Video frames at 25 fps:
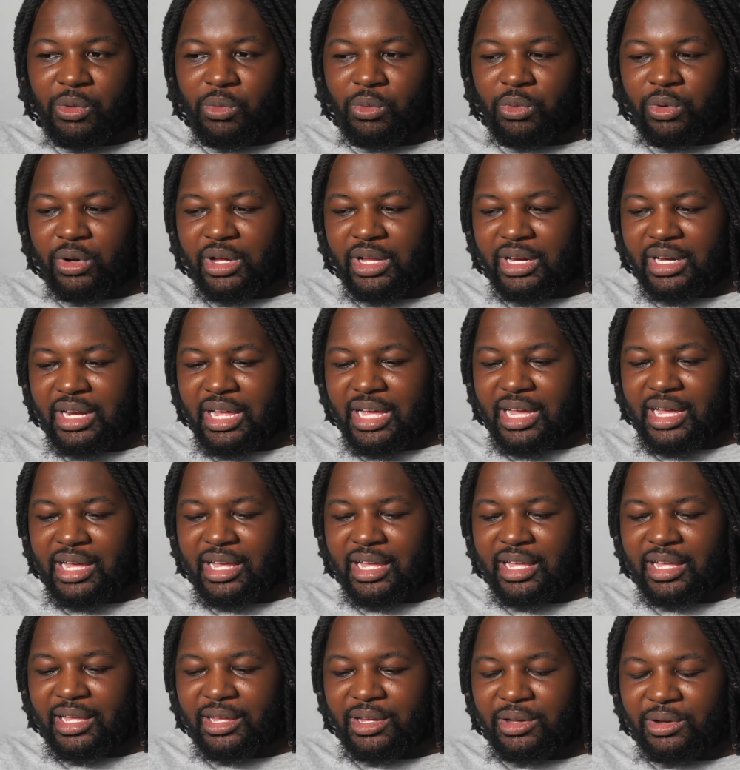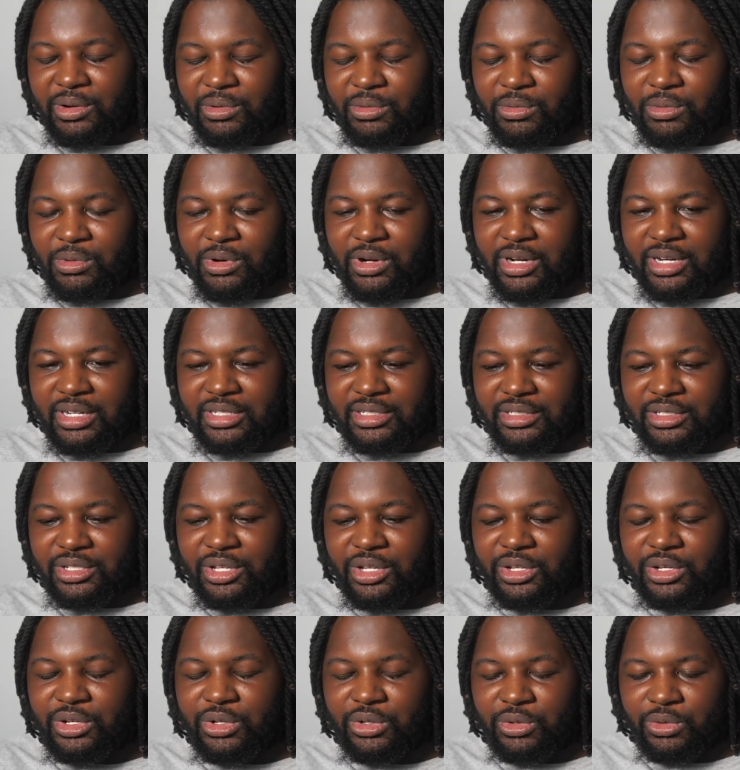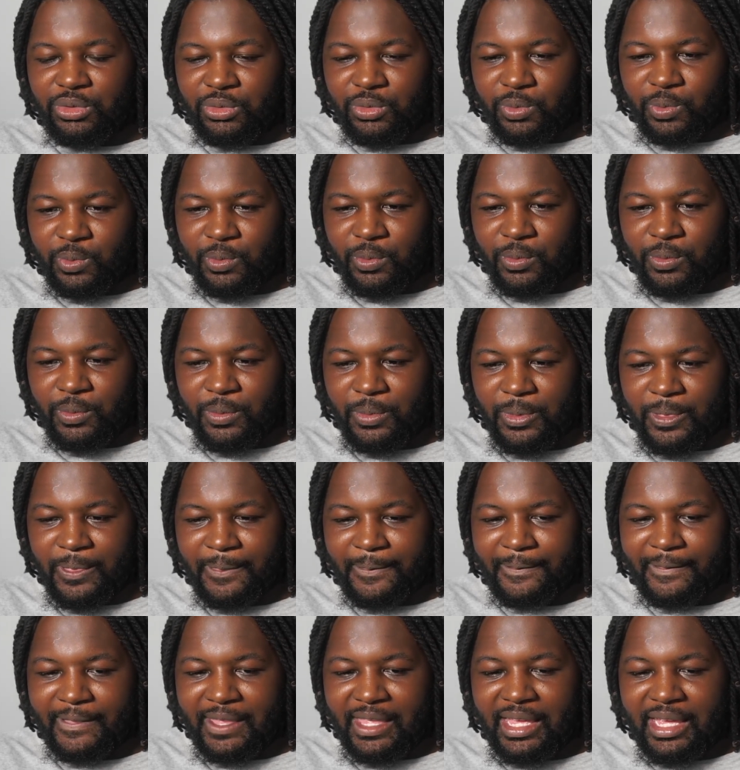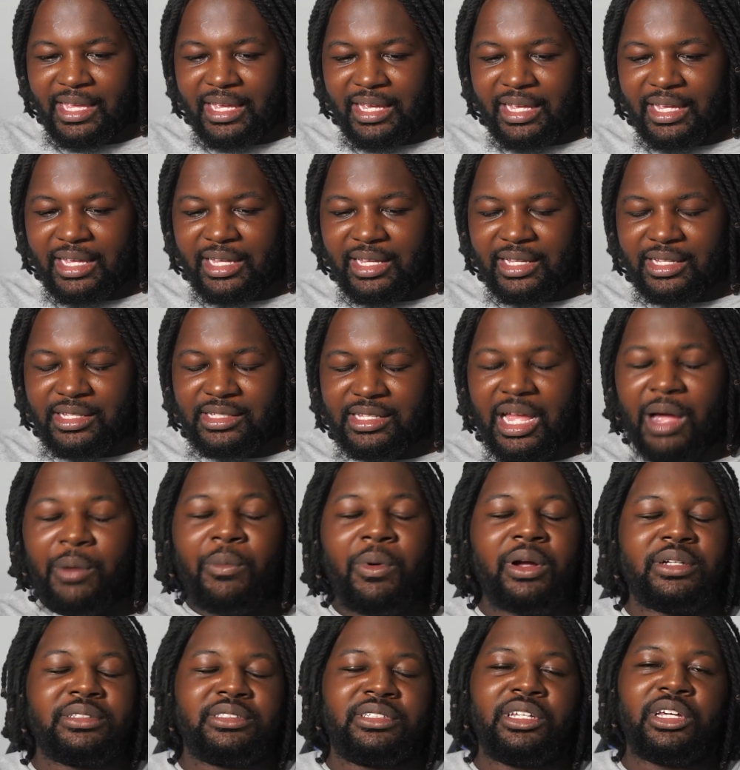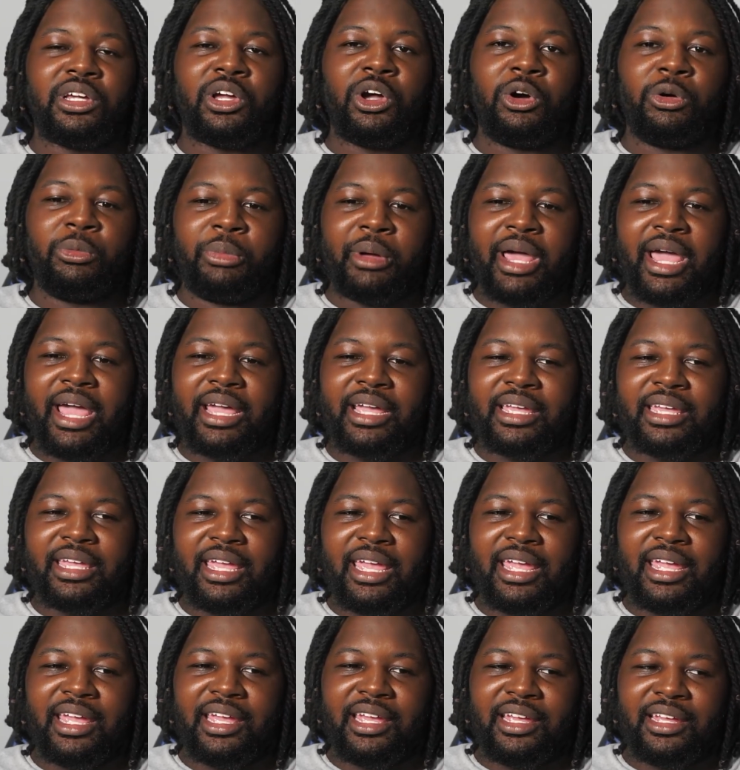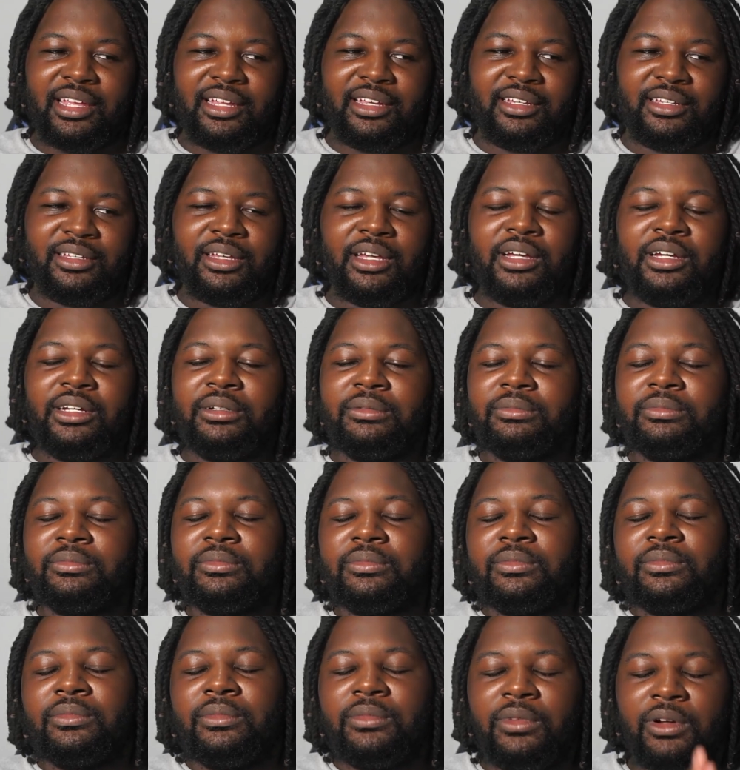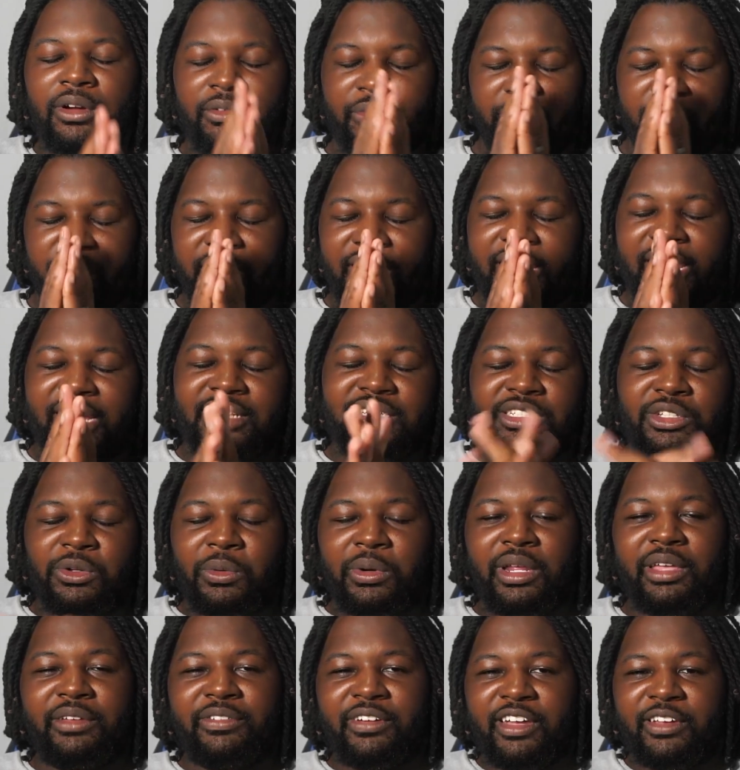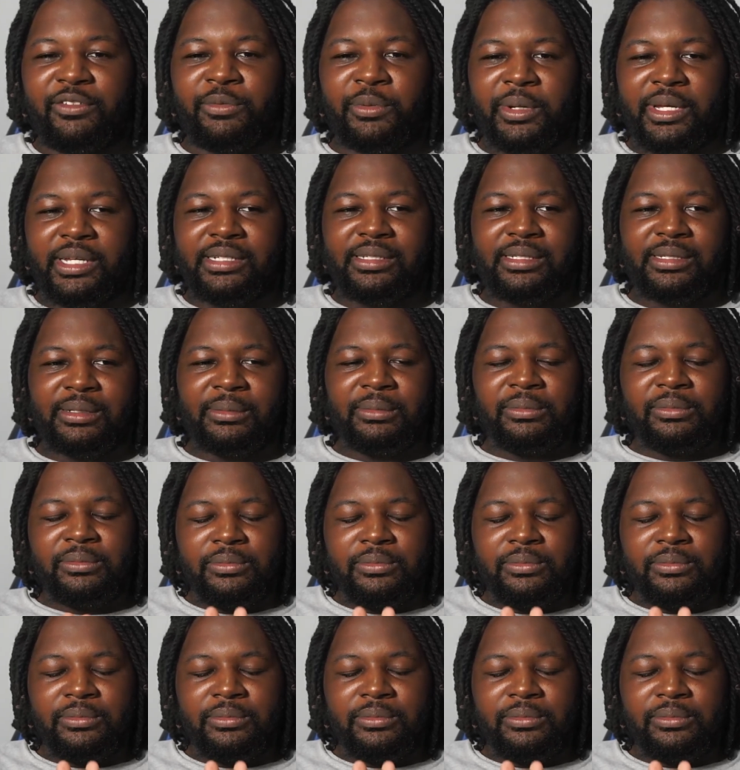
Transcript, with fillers: What I want to do is I want to go back and for the next 25 weeks,